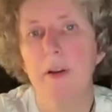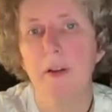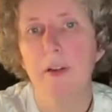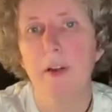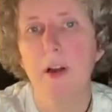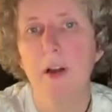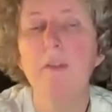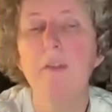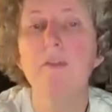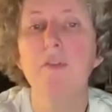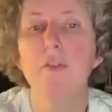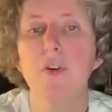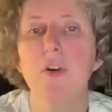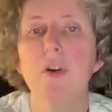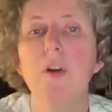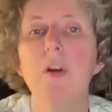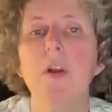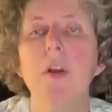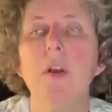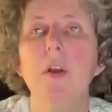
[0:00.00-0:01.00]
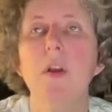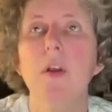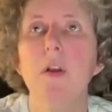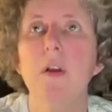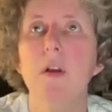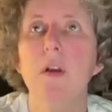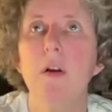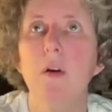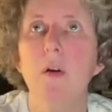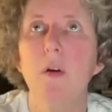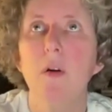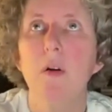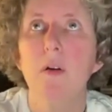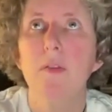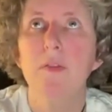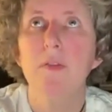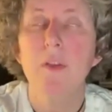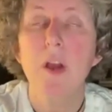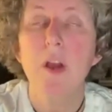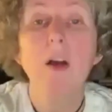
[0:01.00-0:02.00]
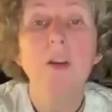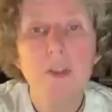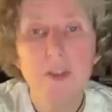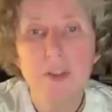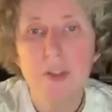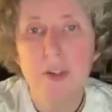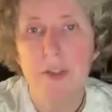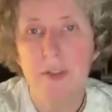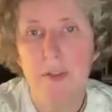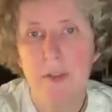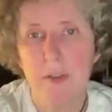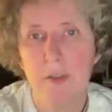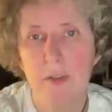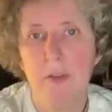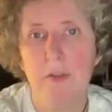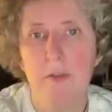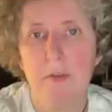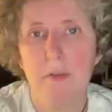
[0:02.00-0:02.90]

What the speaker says: cover not just